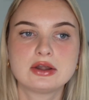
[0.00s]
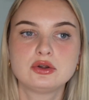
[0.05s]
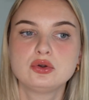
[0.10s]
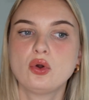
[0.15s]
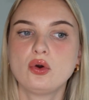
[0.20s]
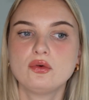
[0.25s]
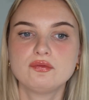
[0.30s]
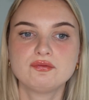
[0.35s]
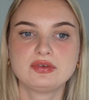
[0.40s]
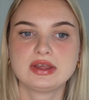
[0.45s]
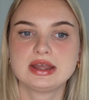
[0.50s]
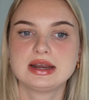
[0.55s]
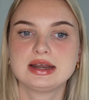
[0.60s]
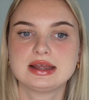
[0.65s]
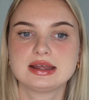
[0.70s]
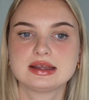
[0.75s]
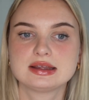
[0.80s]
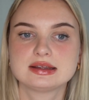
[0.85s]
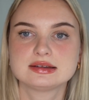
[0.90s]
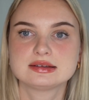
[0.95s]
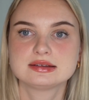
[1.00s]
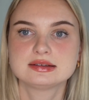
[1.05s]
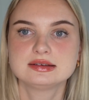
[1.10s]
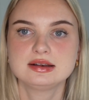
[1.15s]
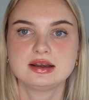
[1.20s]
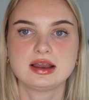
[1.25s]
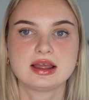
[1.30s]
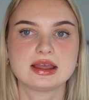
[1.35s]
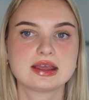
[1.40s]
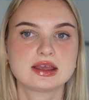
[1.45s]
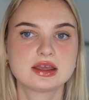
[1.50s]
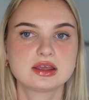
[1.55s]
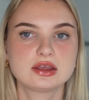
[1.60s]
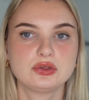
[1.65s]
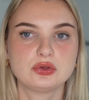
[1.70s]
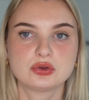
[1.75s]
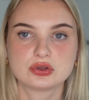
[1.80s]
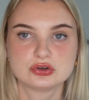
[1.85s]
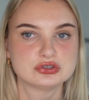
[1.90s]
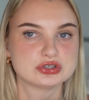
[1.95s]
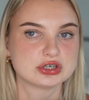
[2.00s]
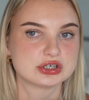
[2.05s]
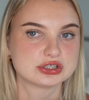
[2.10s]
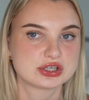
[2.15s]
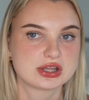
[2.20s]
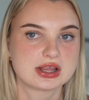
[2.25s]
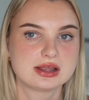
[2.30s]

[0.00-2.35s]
and not feeling like you can judge